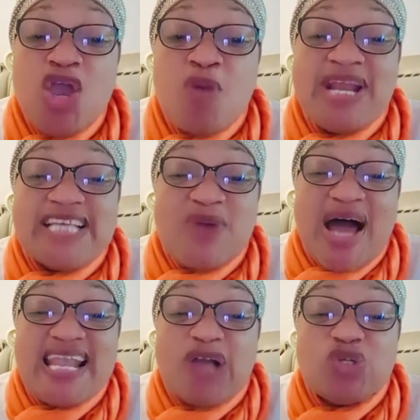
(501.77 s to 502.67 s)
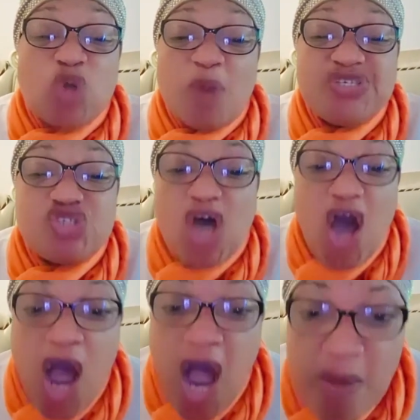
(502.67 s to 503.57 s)
Humility will allow you to be so
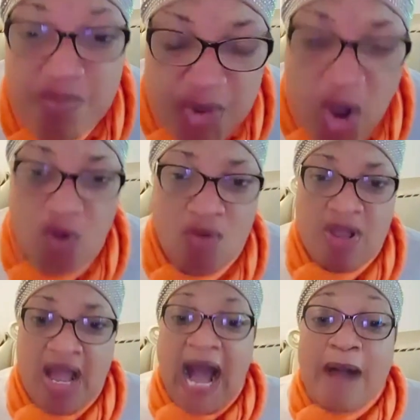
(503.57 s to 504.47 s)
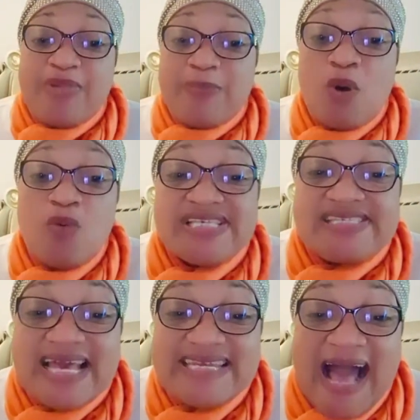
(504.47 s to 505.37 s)
humble, and people will
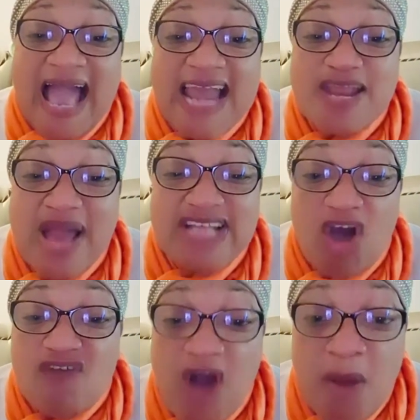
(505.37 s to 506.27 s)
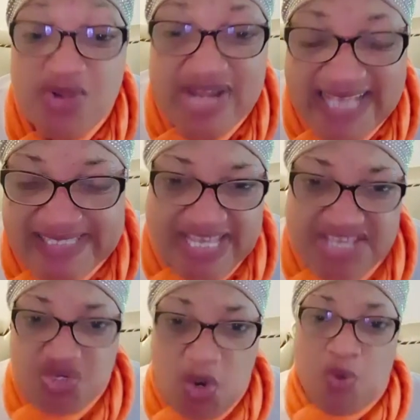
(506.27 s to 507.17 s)
see that element of humbleness
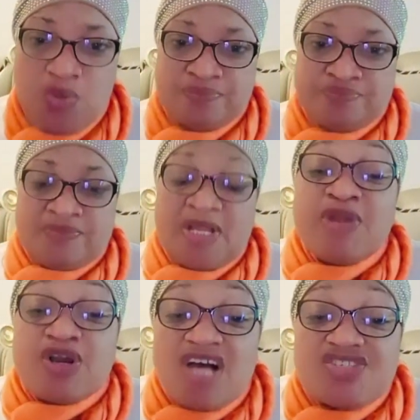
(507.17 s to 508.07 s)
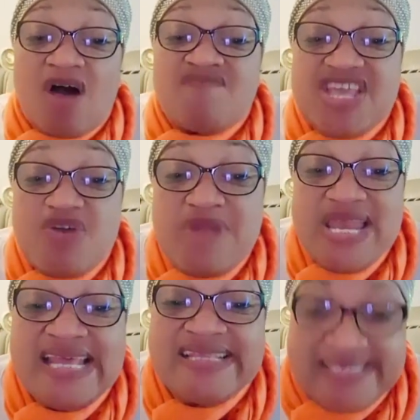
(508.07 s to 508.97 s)
in you because of the
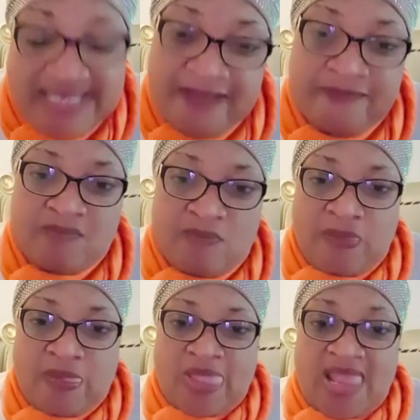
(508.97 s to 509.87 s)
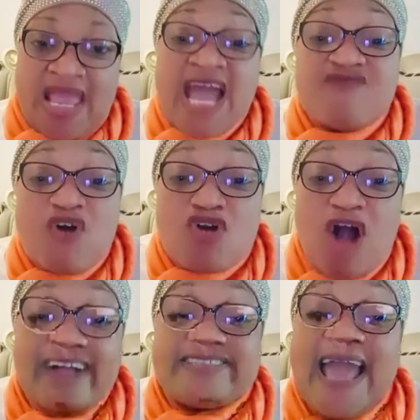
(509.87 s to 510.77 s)
humility. Even
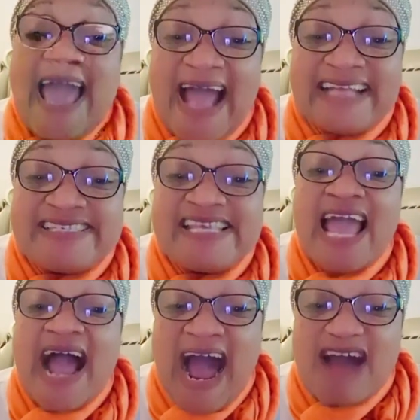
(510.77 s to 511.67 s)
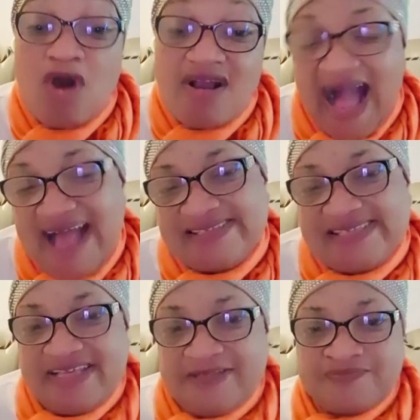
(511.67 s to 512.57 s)
God hates
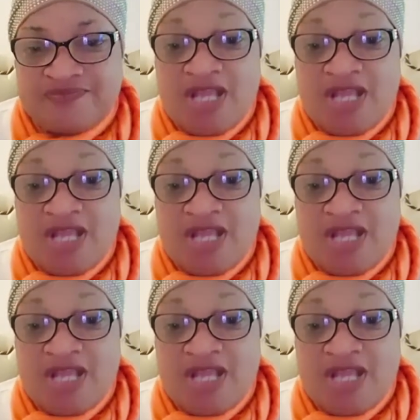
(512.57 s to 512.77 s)
arrogancy.